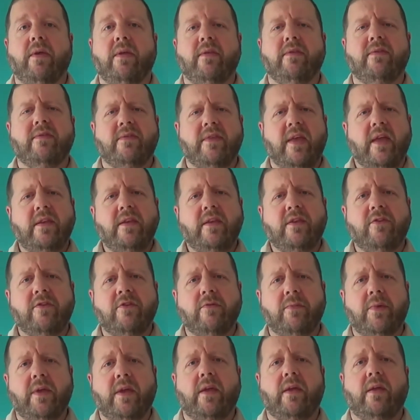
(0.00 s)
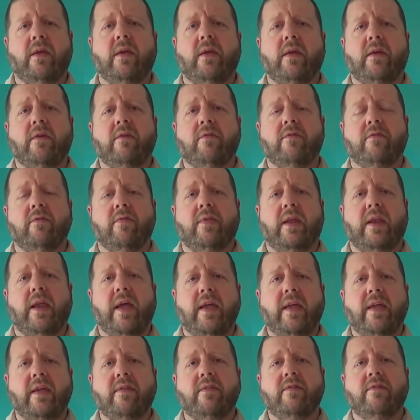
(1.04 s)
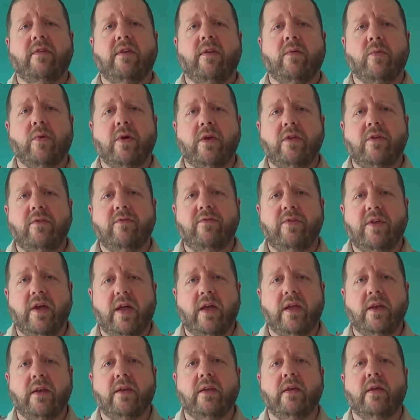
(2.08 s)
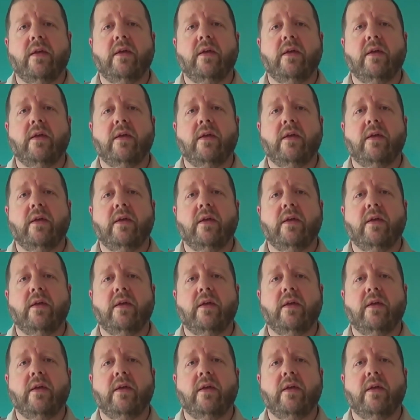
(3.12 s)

Send it to me so that I can see what you've done.